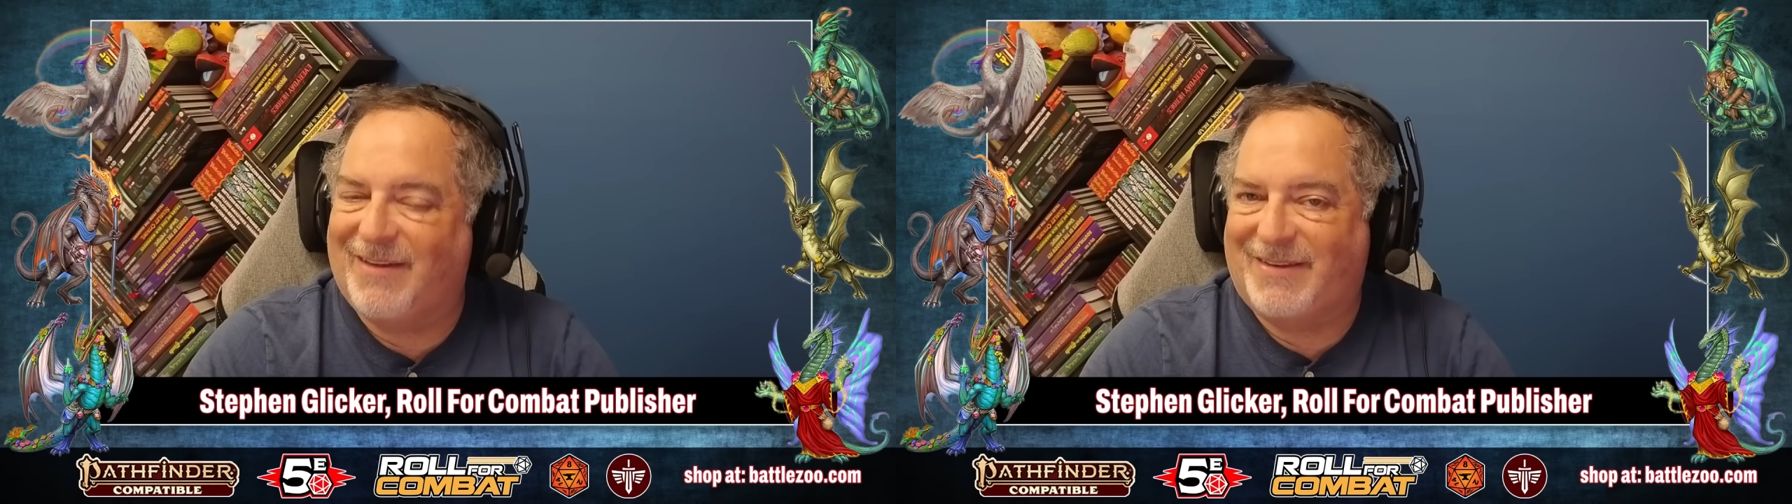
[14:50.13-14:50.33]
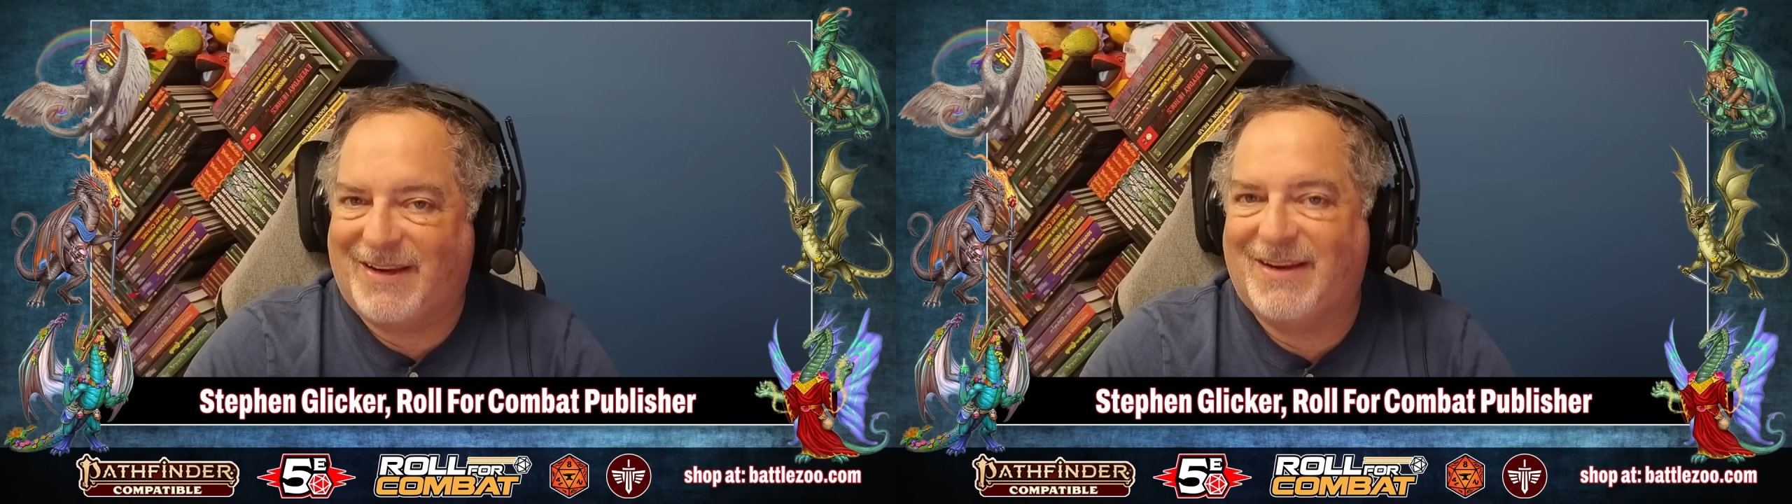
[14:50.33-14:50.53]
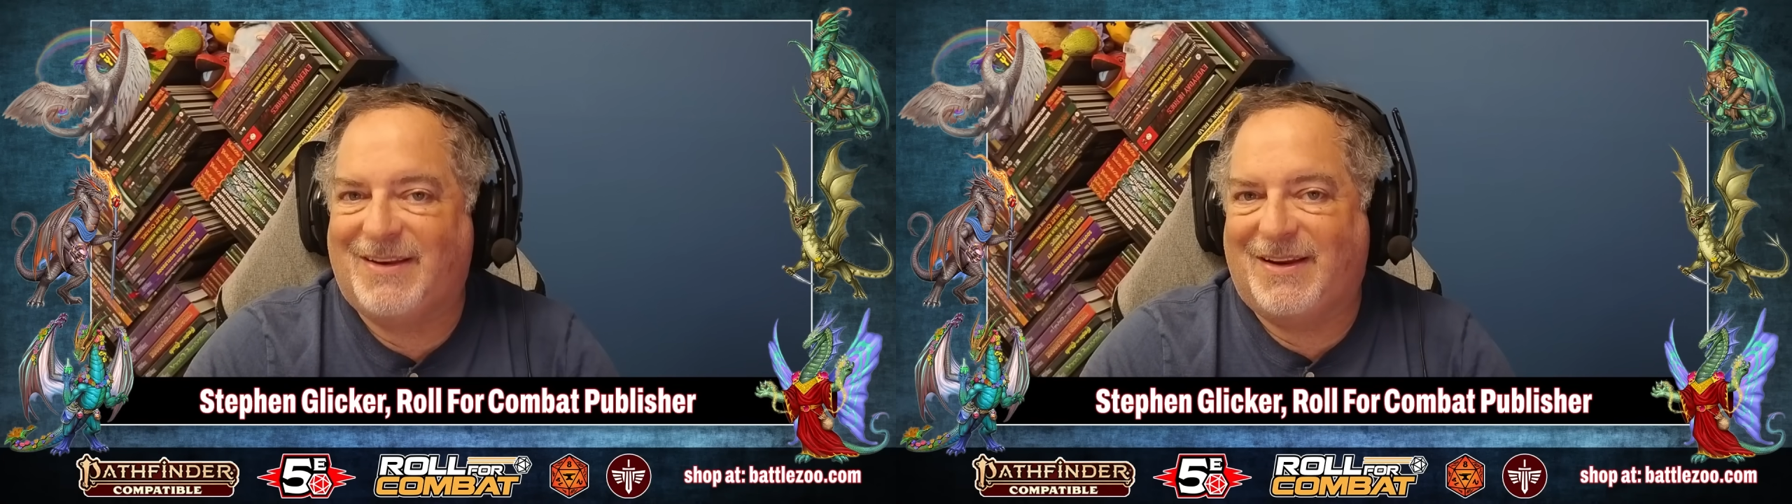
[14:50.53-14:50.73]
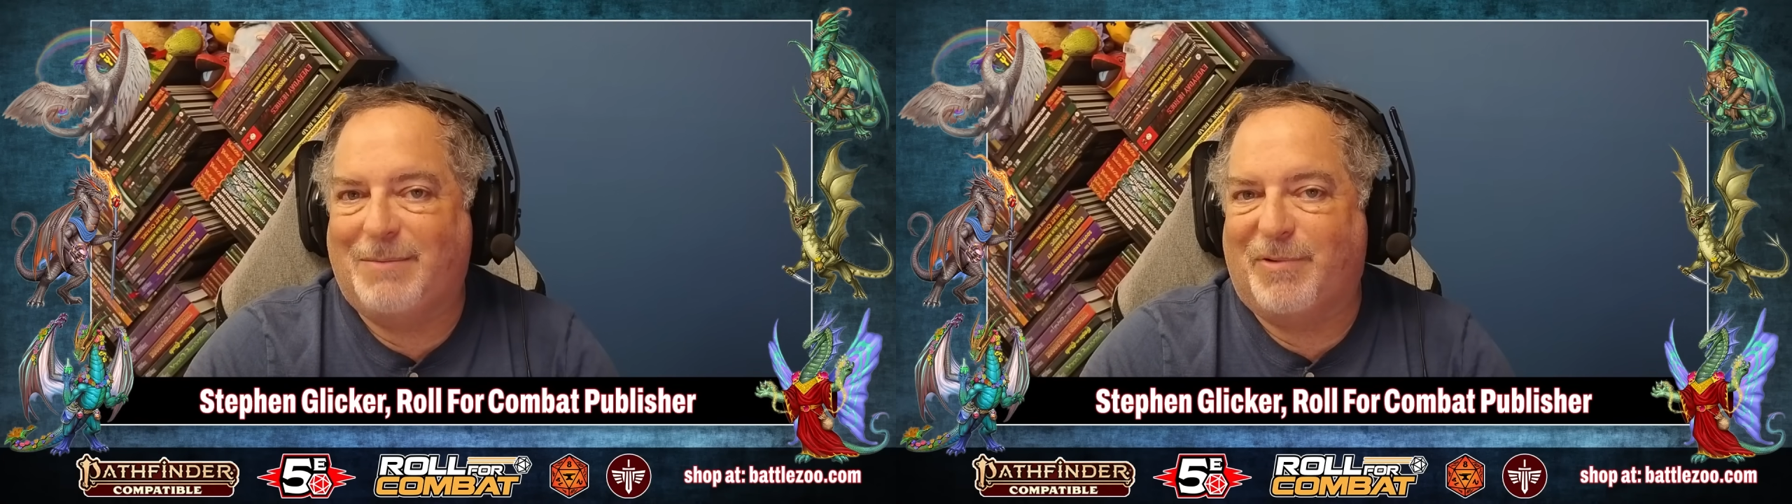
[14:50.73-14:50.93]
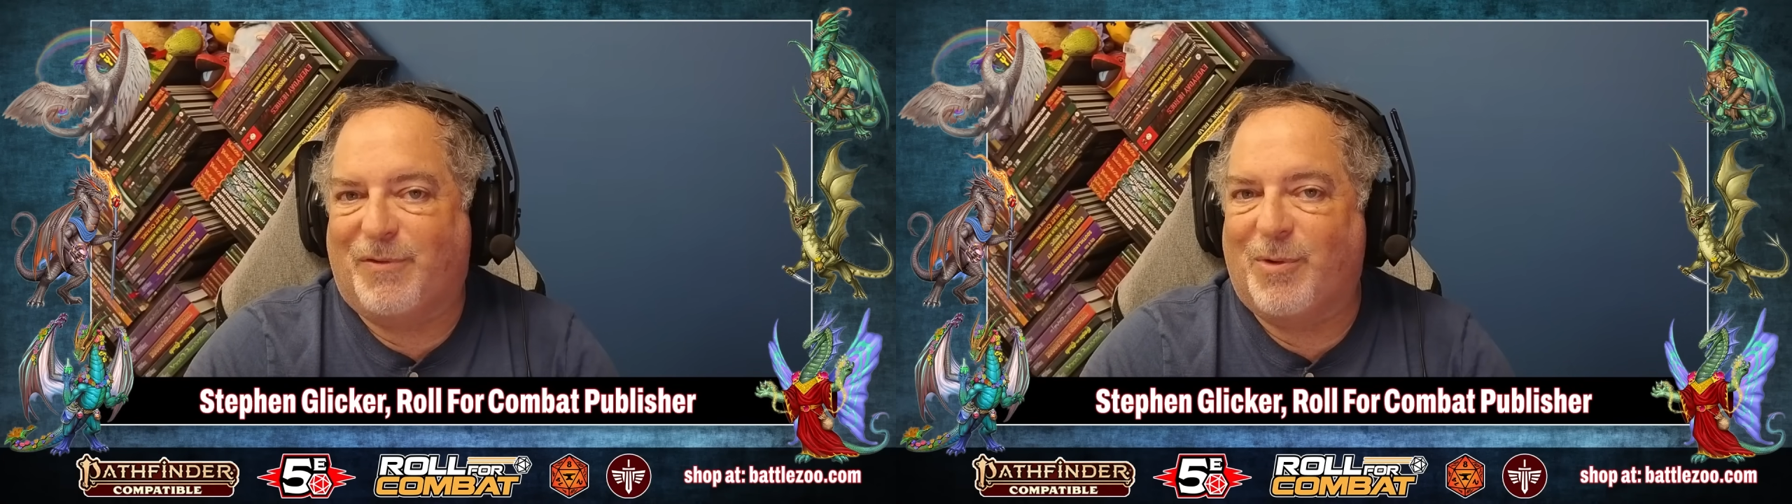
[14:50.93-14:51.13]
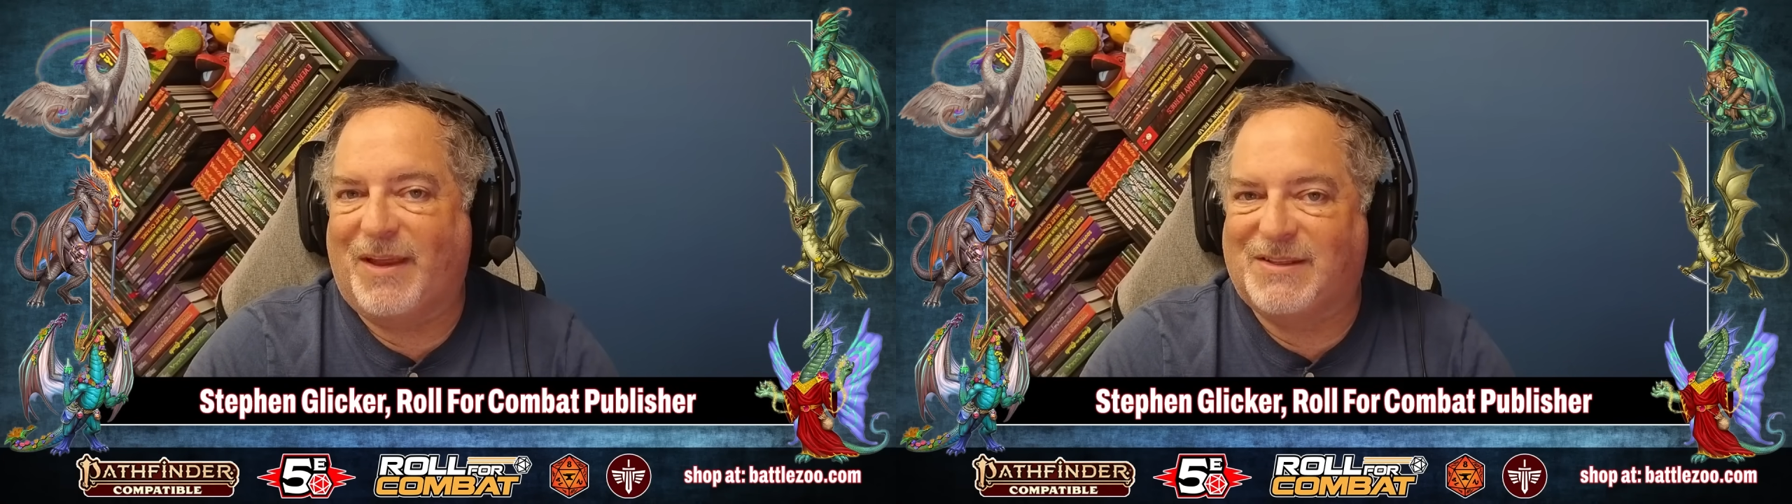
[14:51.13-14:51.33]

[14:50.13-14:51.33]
D&D before they